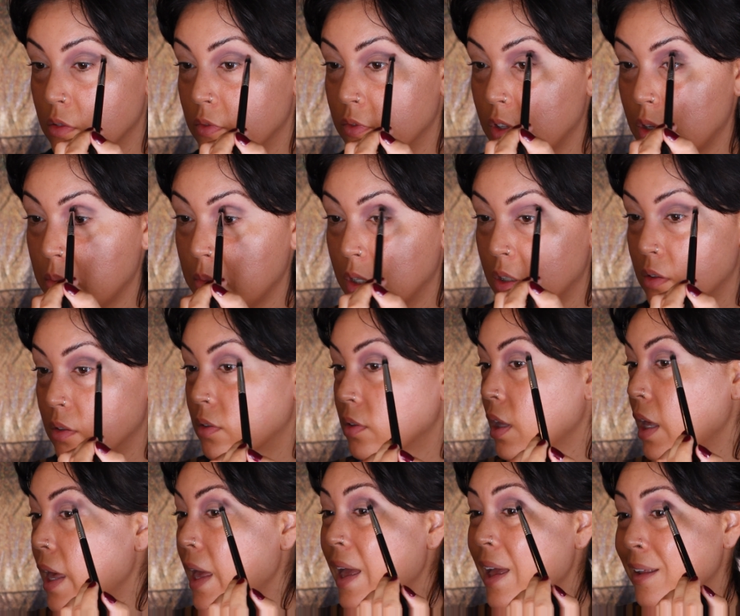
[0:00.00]
If that
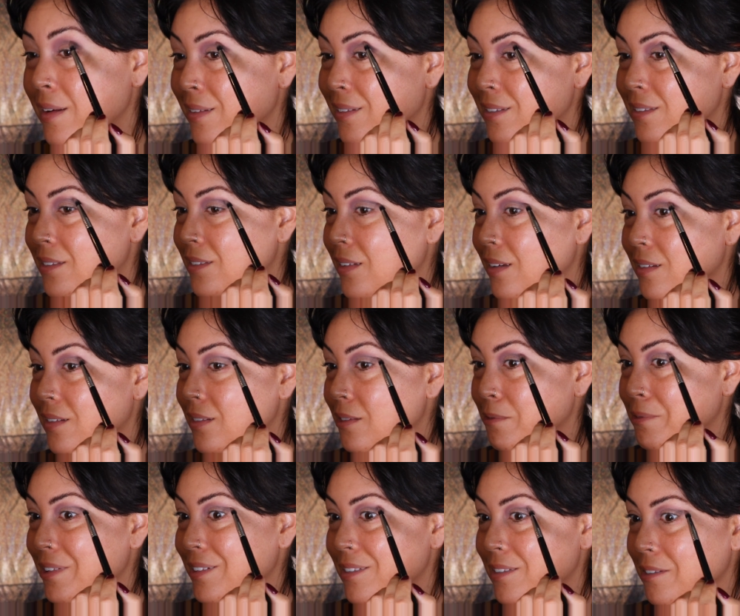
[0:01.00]
makes any sense
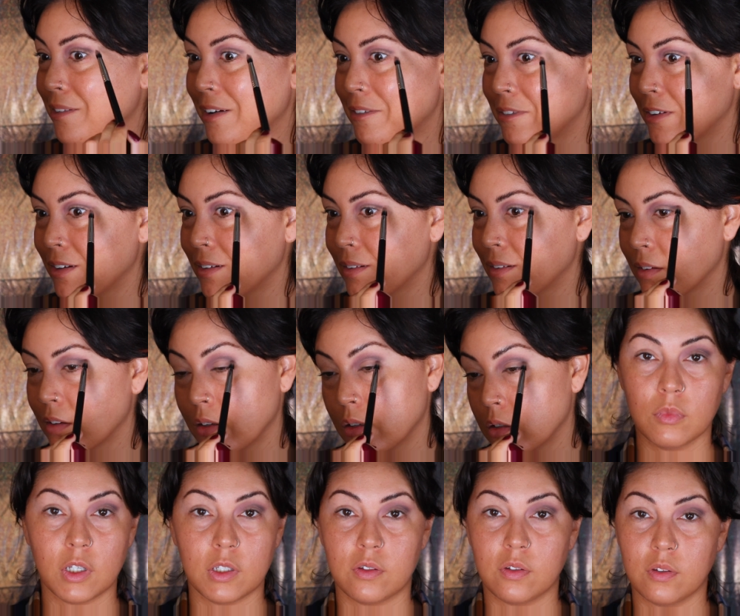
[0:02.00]
whatsoever.
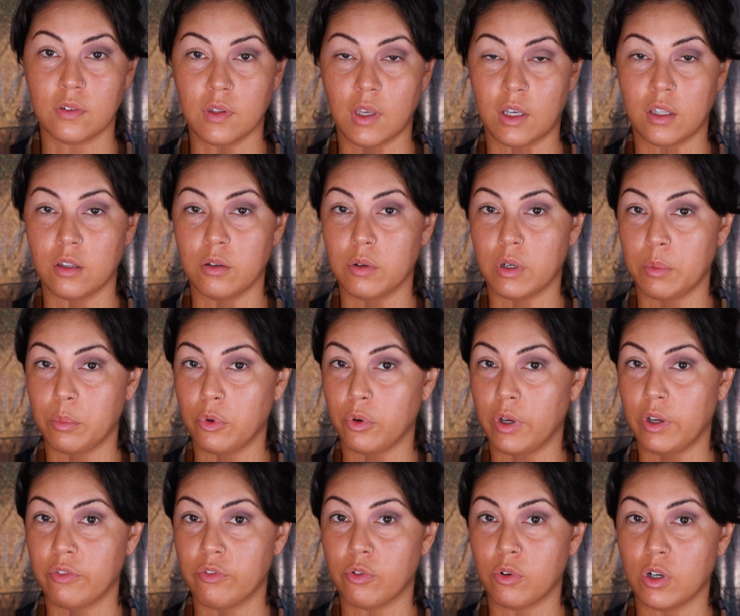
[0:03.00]
That's exactly what I'm
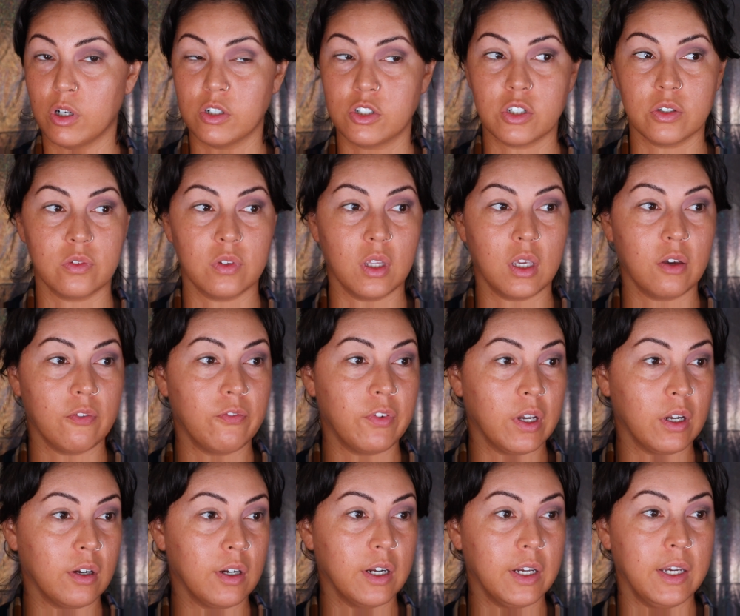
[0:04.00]
going for. Just like a
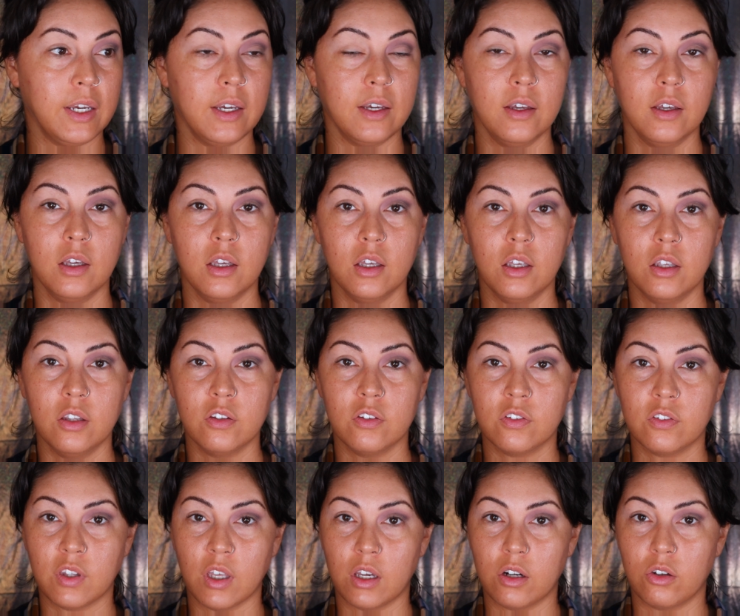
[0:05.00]
very
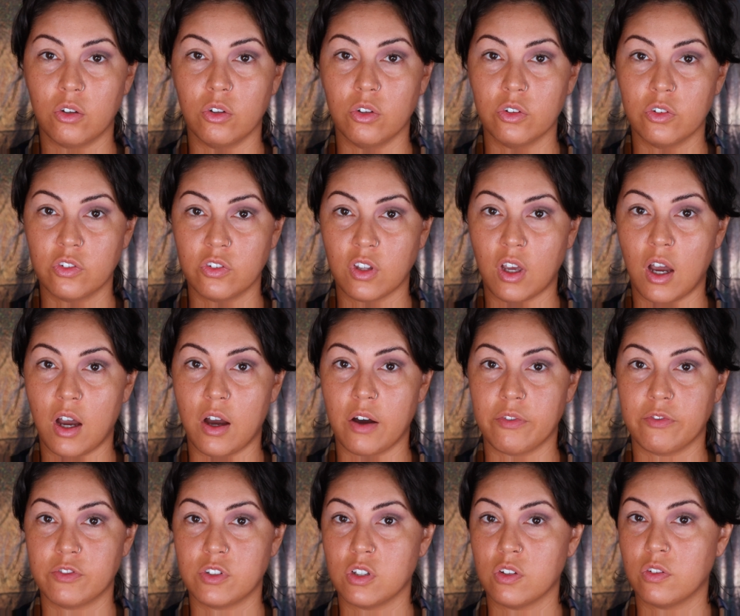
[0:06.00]
subtle,
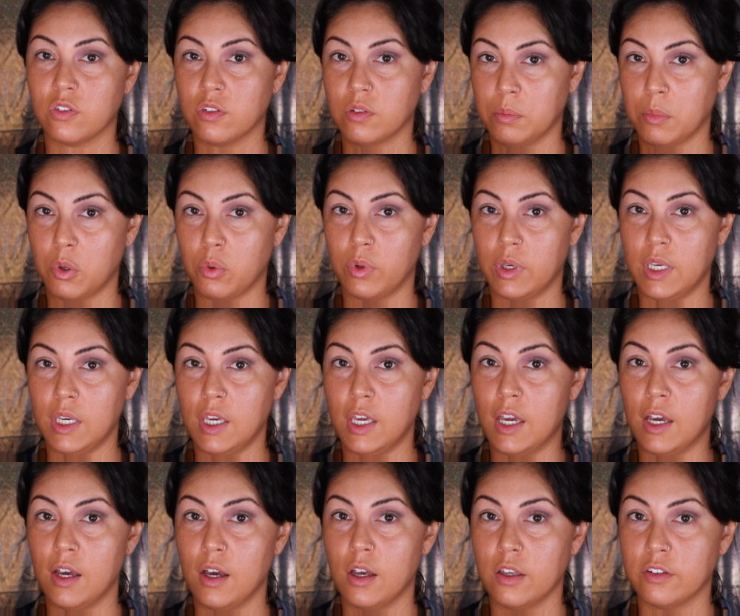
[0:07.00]
soft,
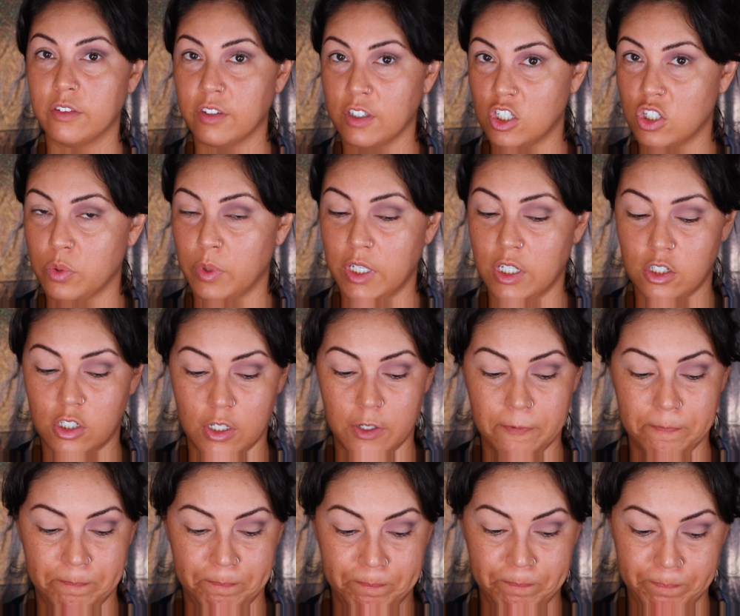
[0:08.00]
smoky
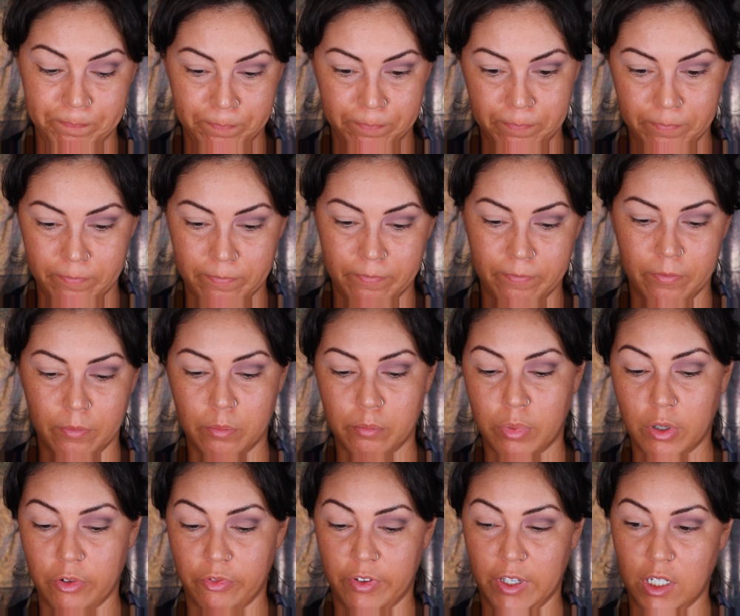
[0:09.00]
situation.
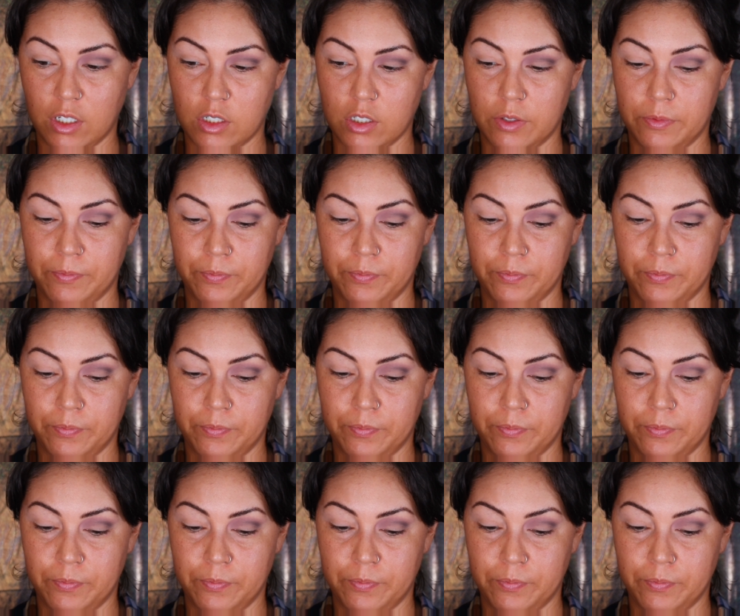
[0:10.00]
Perfect.